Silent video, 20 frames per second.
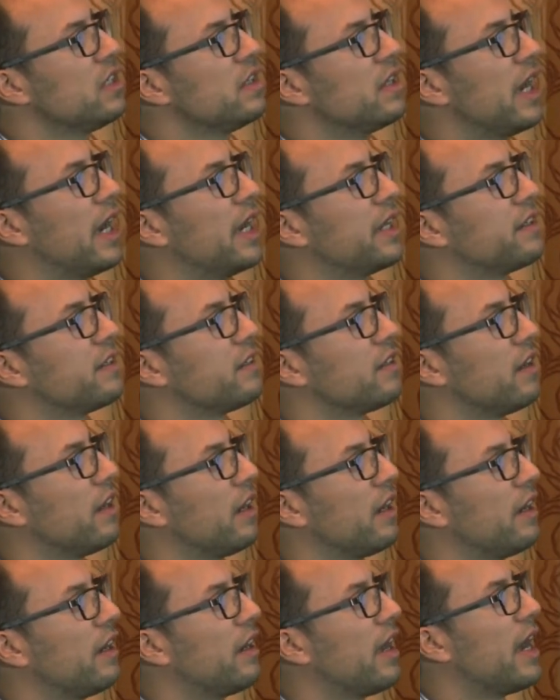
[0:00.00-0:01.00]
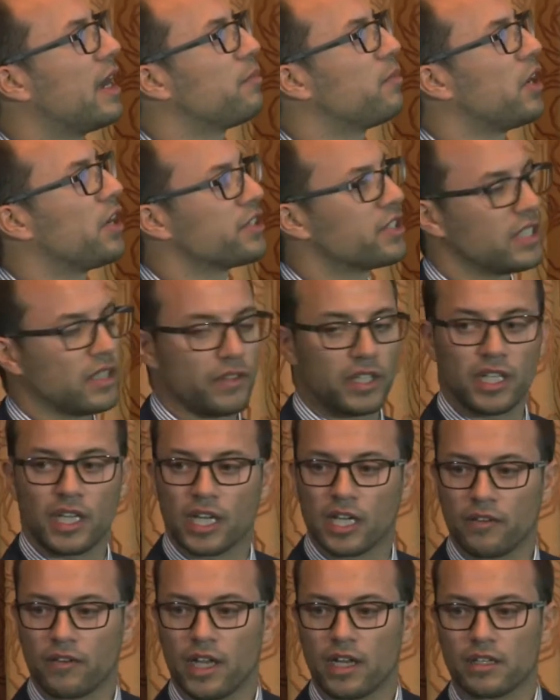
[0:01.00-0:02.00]
that had positive and
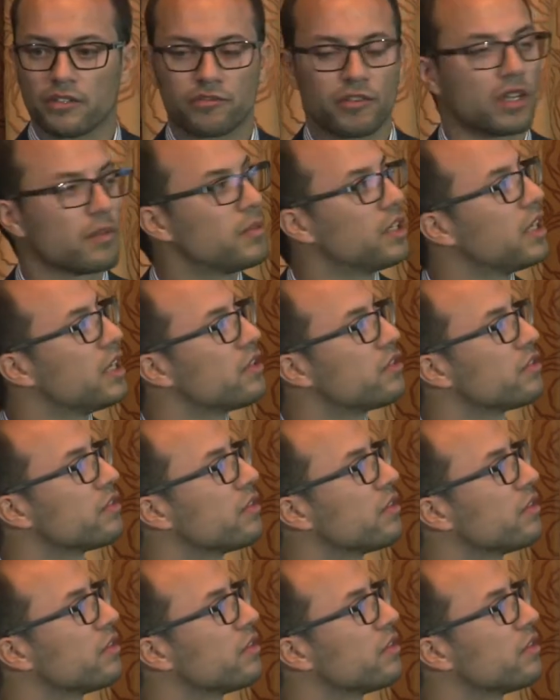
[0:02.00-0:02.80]
negative analyst recommendations